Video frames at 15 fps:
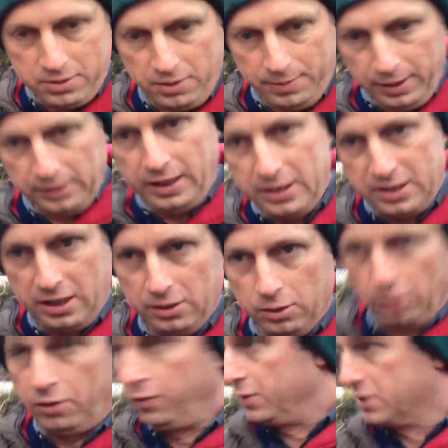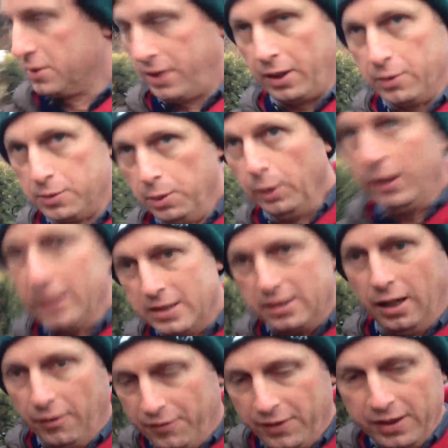of buildings and look for spooky
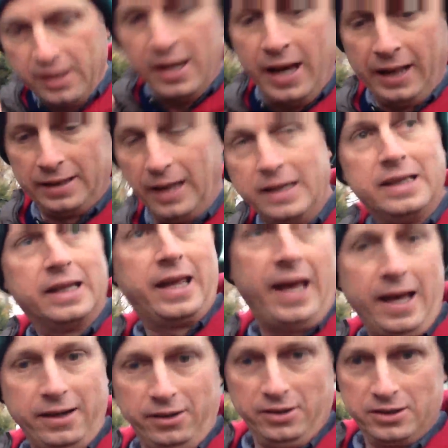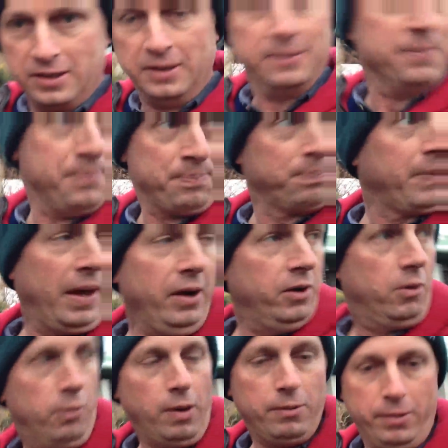stuff and light the candles. I don't know
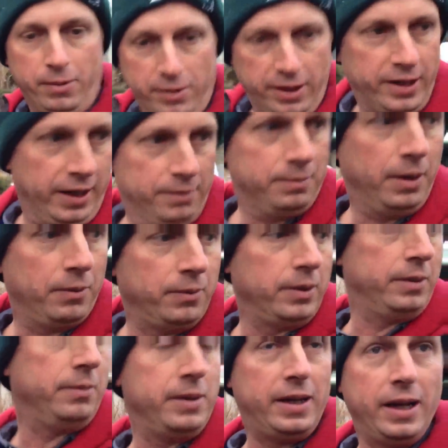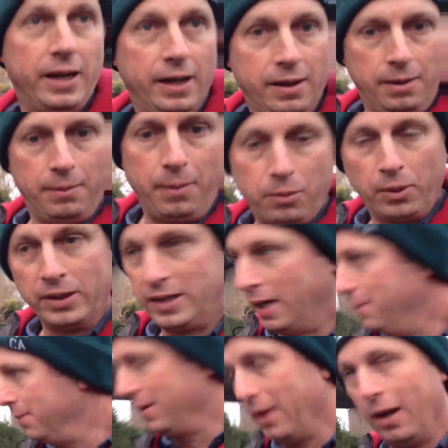what we were thinking, but we did it. And I remember one
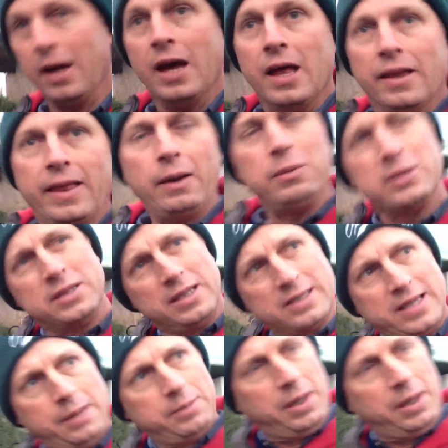time, that wasn't the same